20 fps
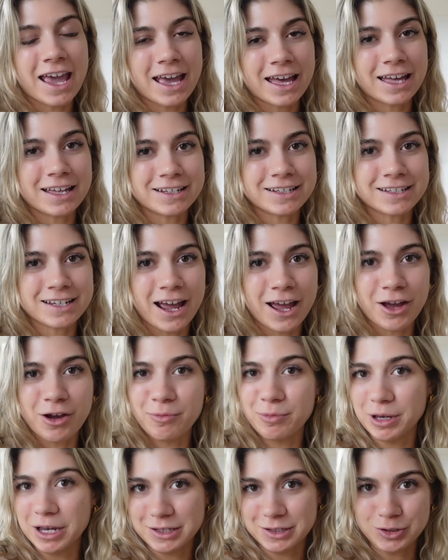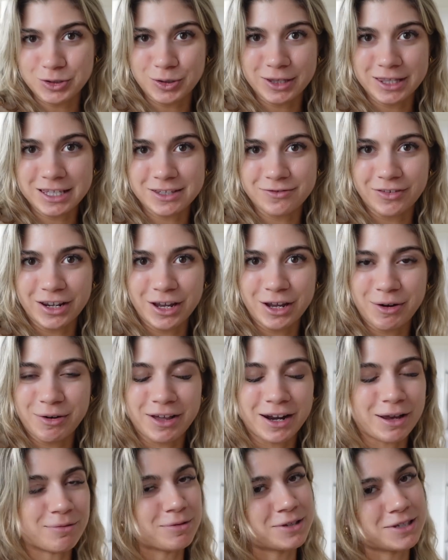And I hope you guys enjoyed this video,
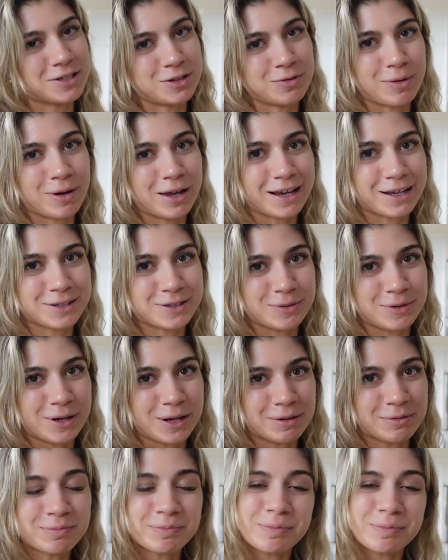and I will see you in my next one.